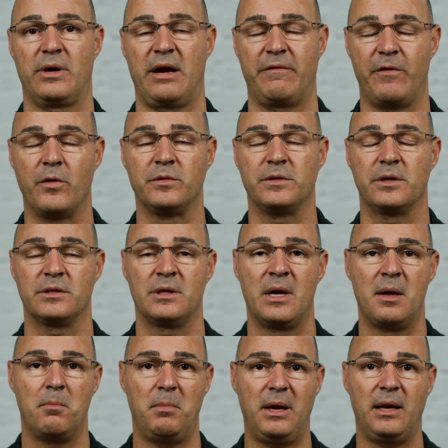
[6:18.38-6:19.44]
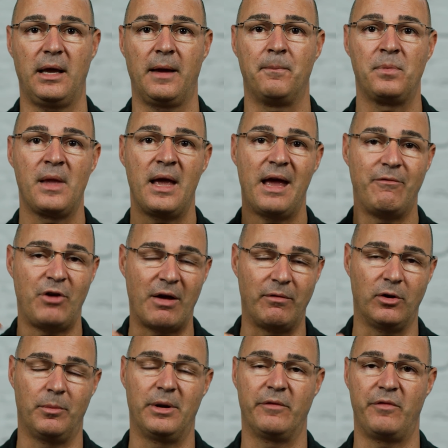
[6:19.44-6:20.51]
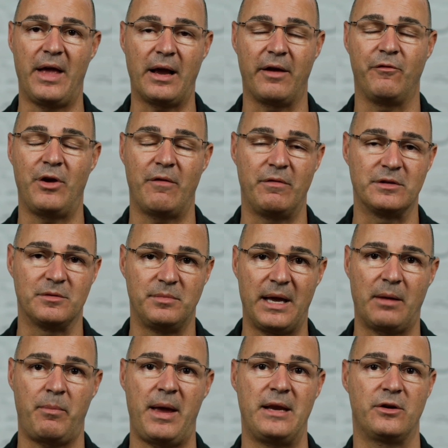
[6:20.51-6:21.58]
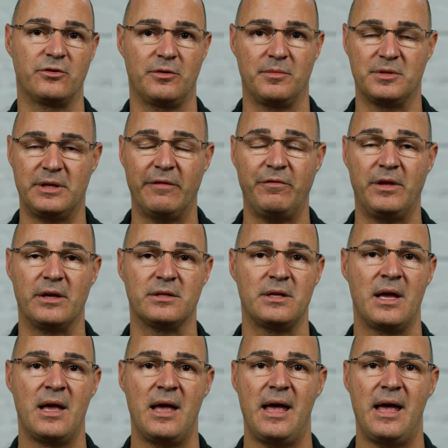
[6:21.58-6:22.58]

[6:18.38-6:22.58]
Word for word: kyphosis. Meaning, if you have a little bit of neck, if you're having some neck pain or some stiffness,